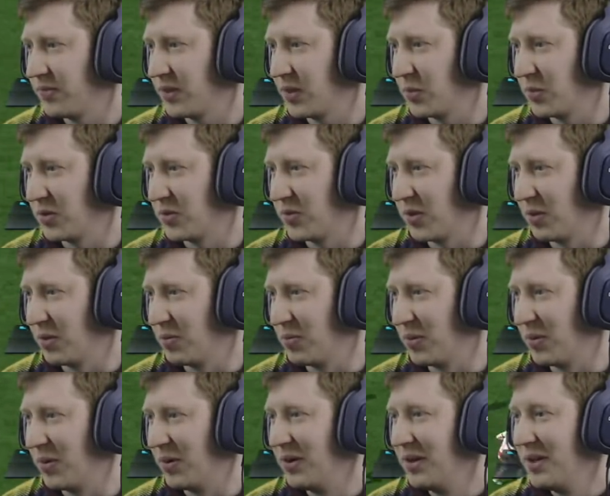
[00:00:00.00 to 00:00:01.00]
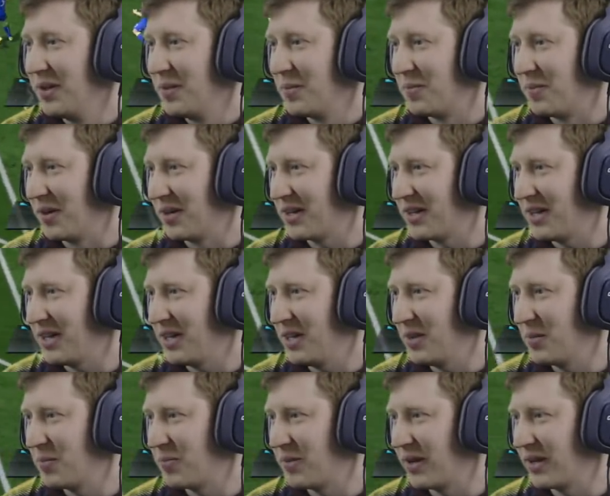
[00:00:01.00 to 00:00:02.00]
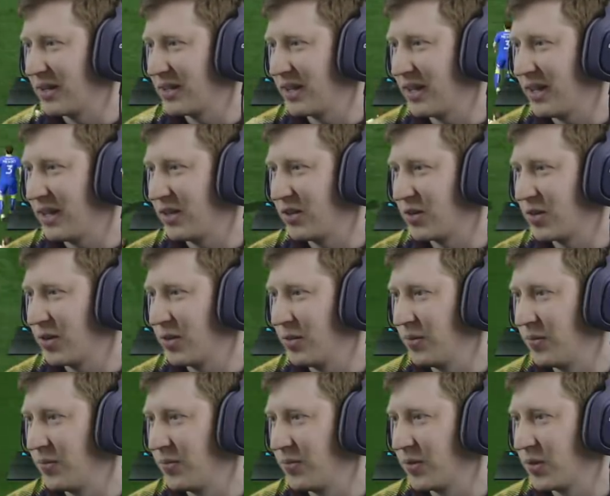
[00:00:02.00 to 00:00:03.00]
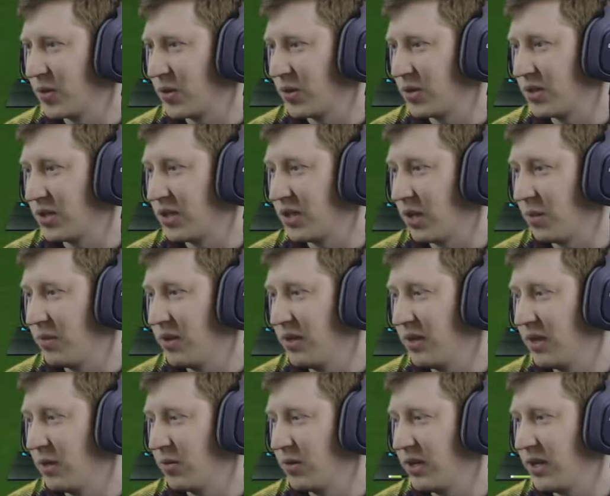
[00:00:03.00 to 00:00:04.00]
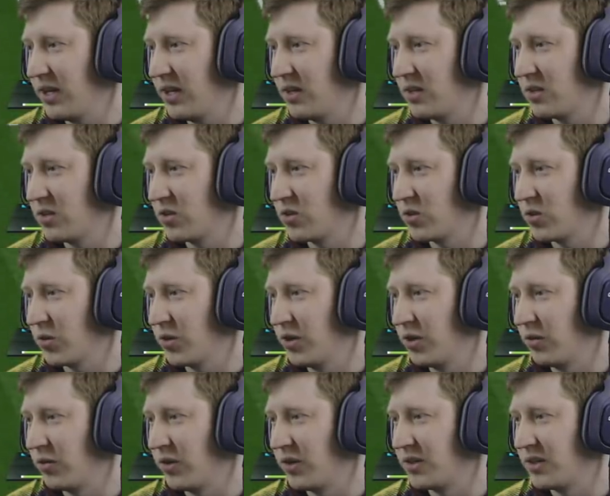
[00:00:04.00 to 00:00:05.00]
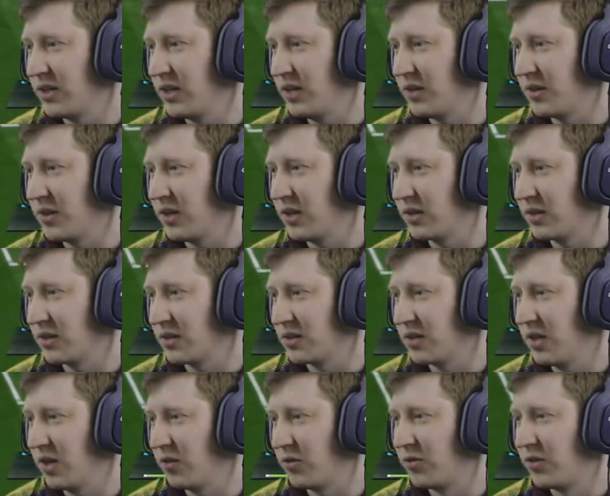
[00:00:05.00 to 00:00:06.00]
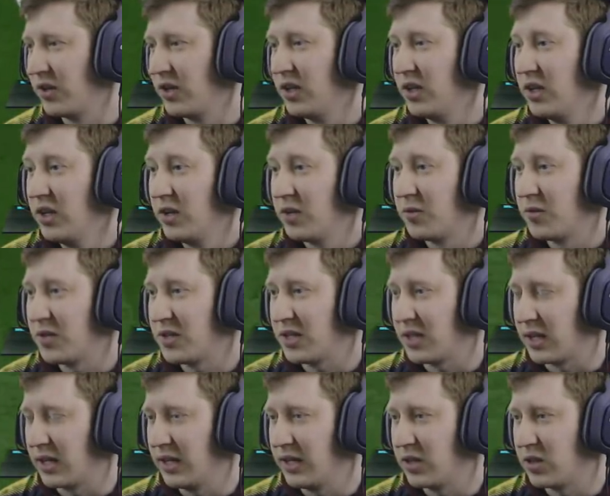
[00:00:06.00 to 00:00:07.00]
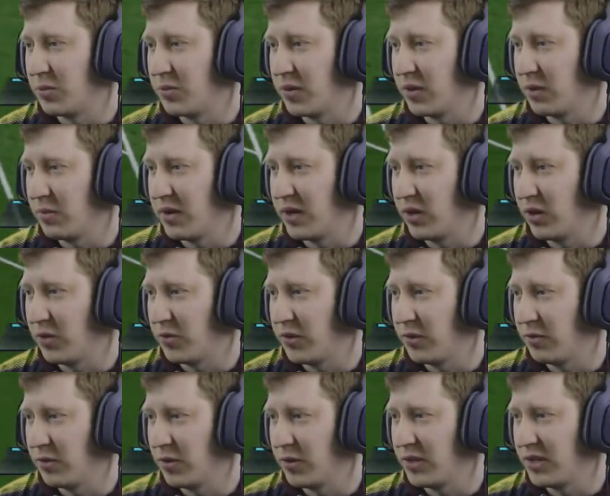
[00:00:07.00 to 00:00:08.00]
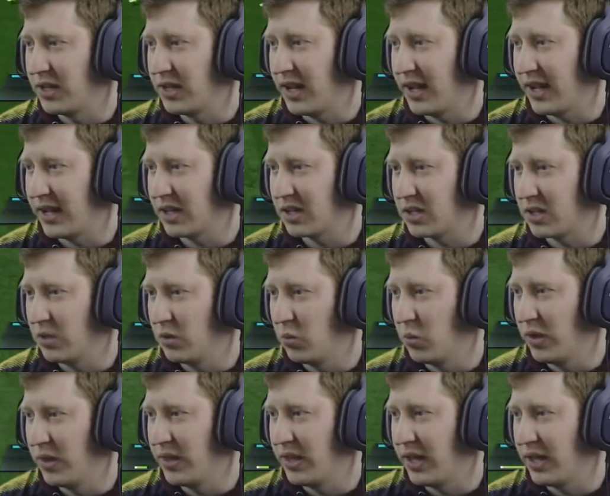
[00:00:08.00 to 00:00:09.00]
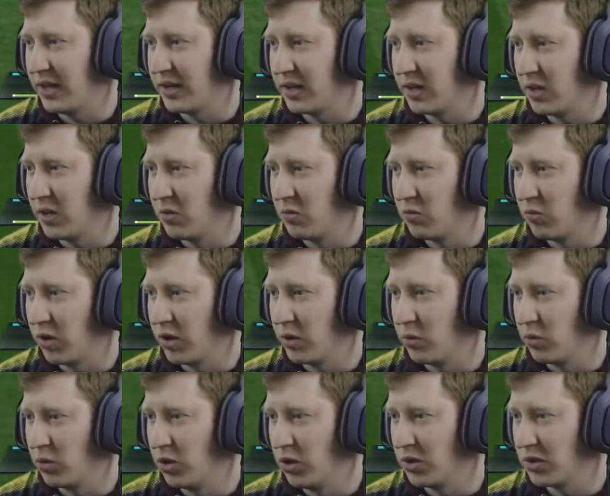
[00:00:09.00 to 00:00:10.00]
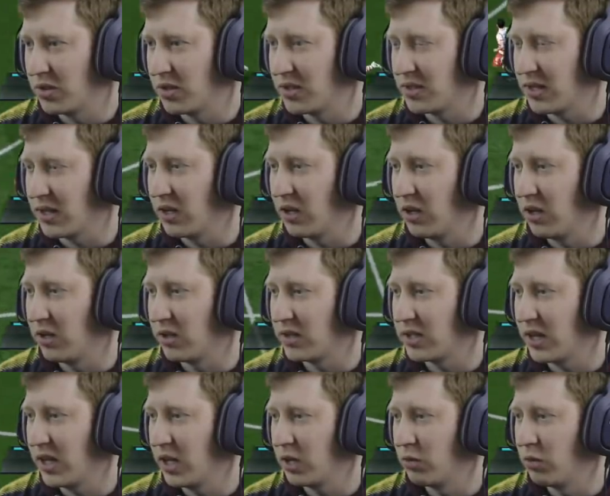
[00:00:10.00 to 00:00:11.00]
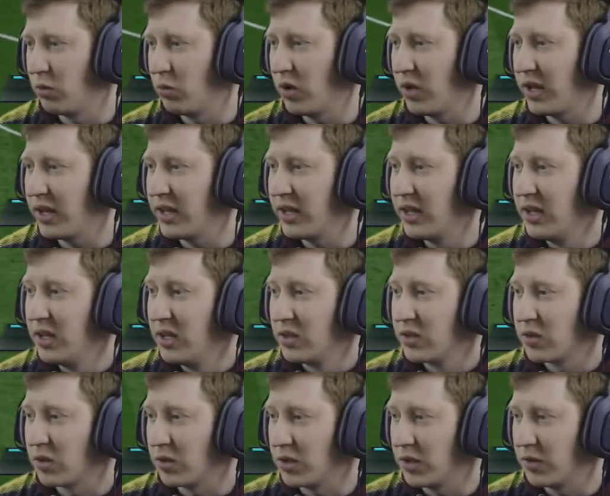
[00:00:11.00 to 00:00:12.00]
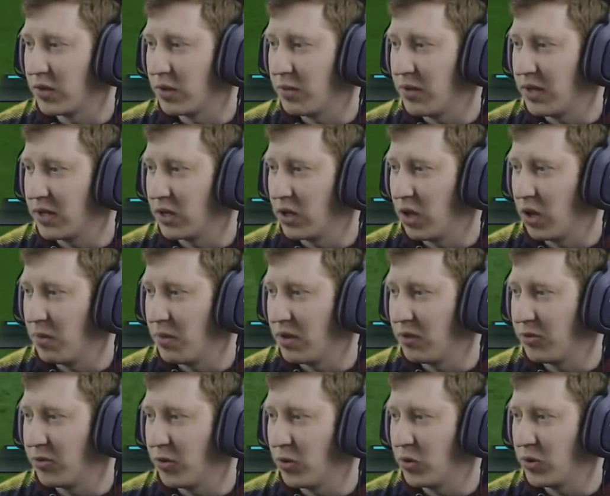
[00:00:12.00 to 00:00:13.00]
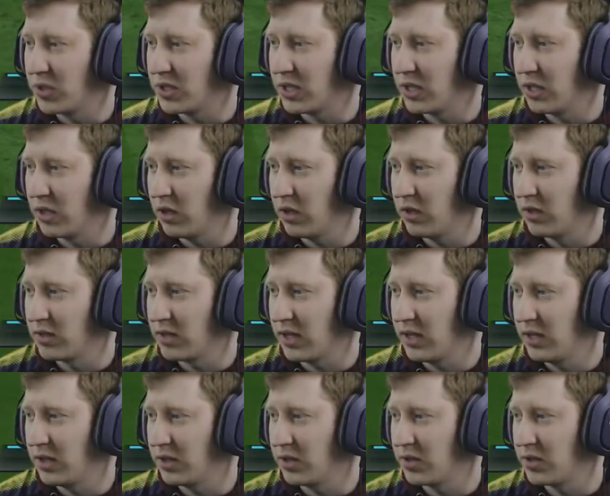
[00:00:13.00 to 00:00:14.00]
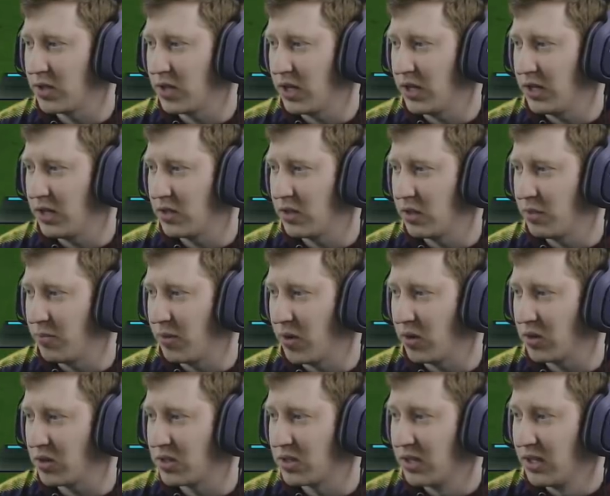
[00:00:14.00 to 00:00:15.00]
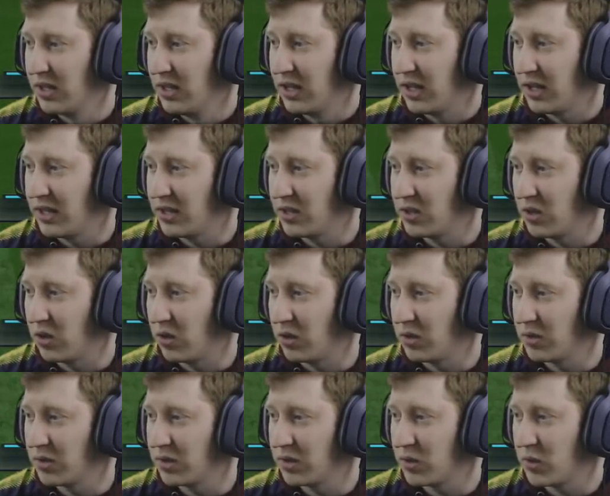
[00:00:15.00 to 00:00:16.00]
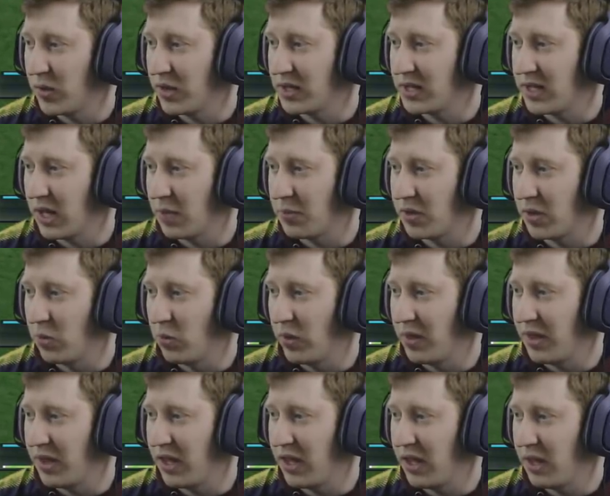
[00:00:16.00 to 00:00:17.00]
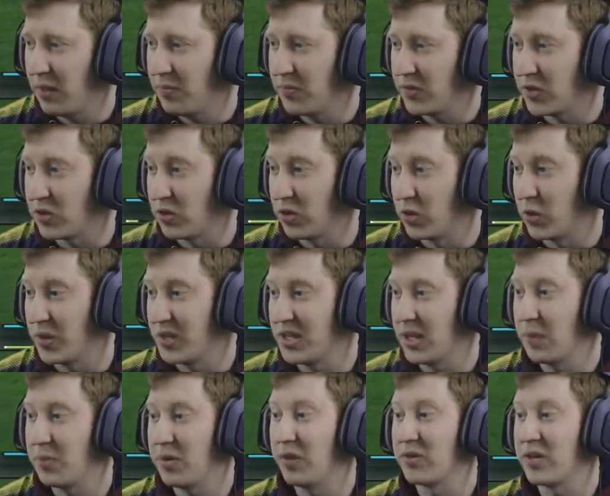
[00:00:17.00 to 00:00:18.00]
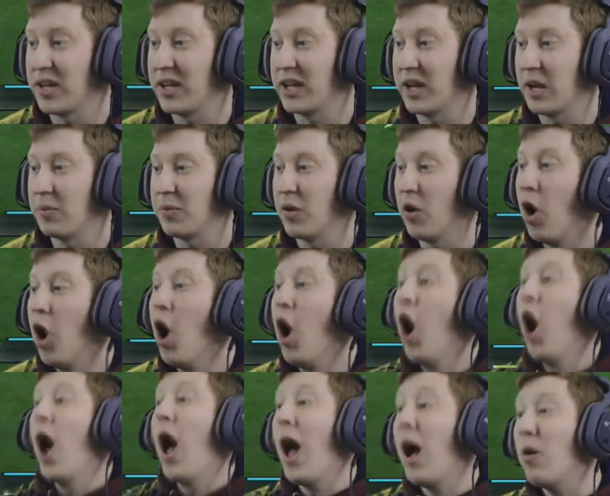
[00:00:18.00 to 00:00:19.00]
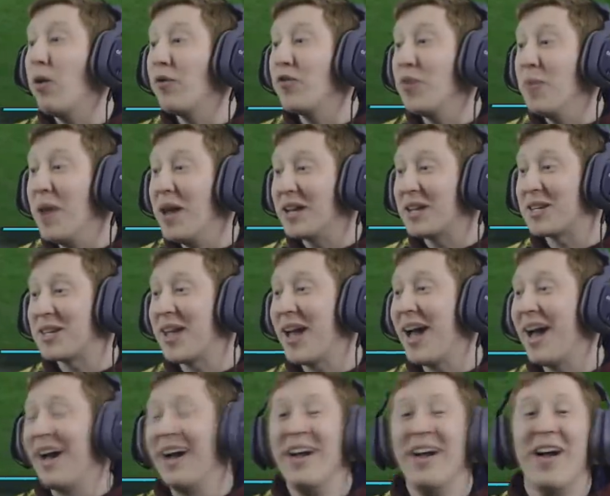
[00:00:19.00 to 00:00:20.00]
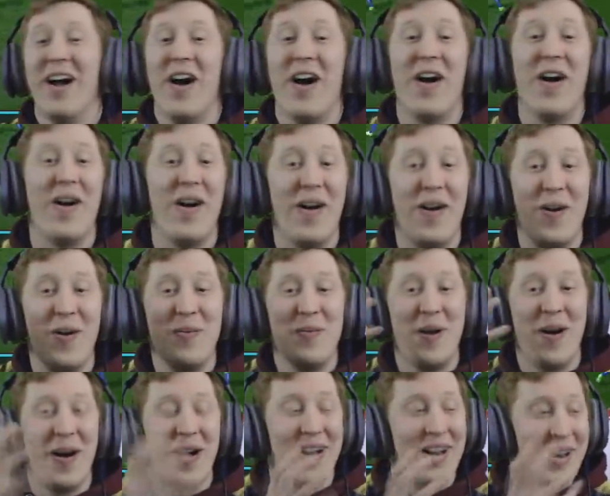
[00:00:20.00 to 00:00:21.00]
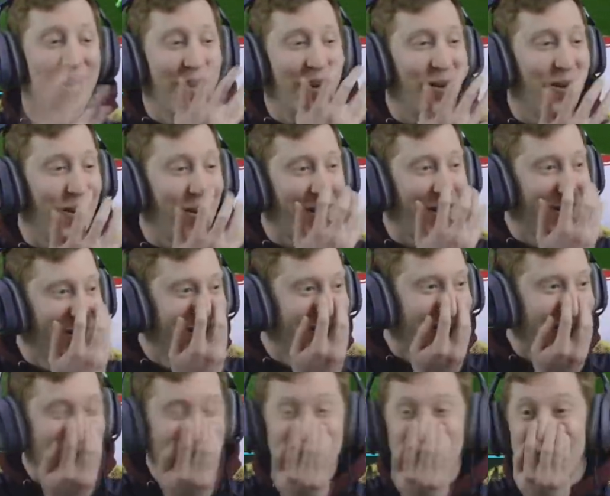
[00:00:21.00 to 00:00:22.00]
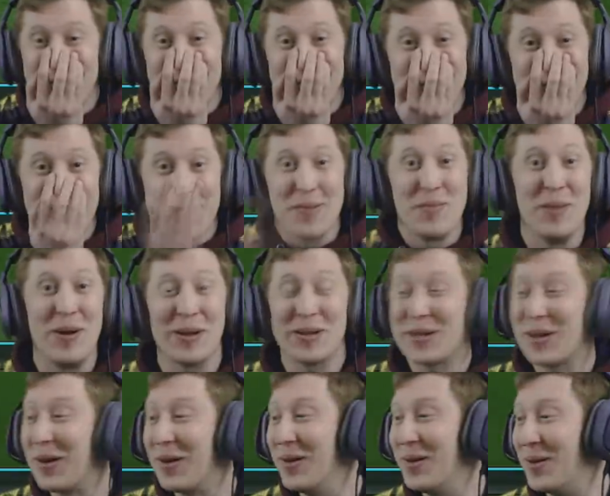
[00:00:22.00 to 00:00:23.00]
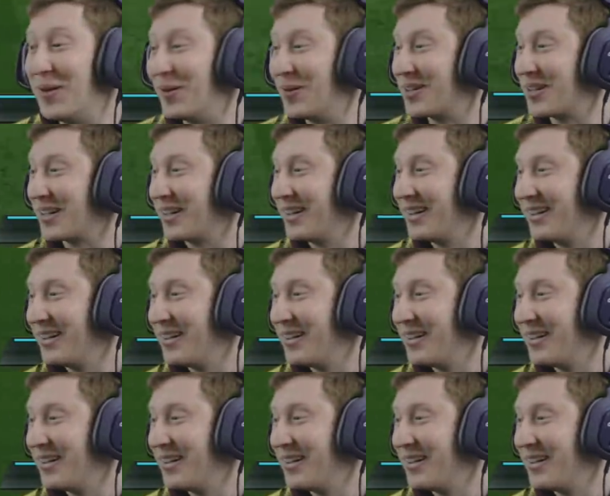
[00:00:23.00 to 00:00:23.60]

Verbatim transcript: That was very poor. Marquis back to Andrew. Koska coming in, there it is. Stoyanov underneath it does enough physically to put the man off, even though he didn't actually win the header. And Wright will look to send Lyle Taylor away. Donny have committed a lot of men forward here. Lyle Taylor could turn into the box, and he's got Kwesi Appiah with him. It's not Kwesi Appiah, I've taken Appiah. How have you missed that? Oh my lord! McDonald!